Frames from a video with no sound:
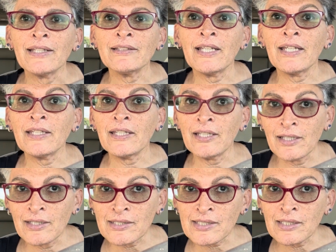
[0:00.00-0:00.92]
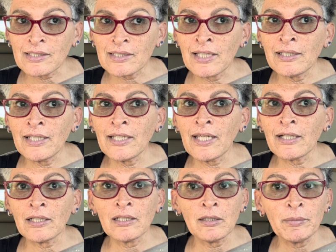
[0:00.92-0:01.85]
they hiss and they get
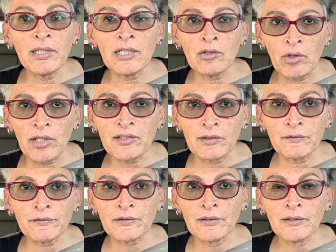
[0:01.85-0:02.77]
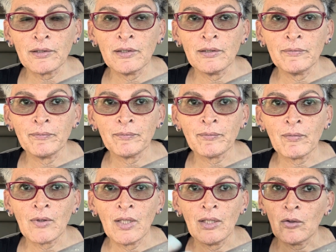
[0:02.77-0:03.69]
a little bit aggressive,
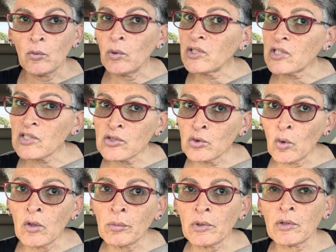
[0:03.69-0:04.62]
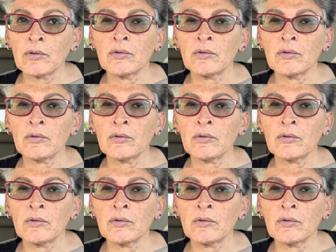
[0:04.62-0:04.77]
which is normal.